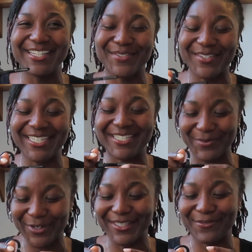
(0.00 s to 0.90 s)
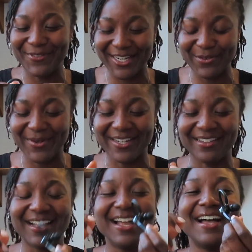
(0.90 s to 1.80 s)
this one. It's worked very
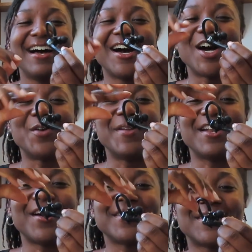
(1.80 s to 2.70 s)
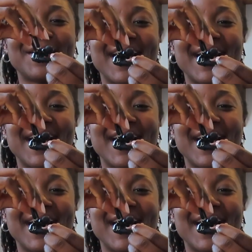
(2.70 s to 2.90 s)
well. It also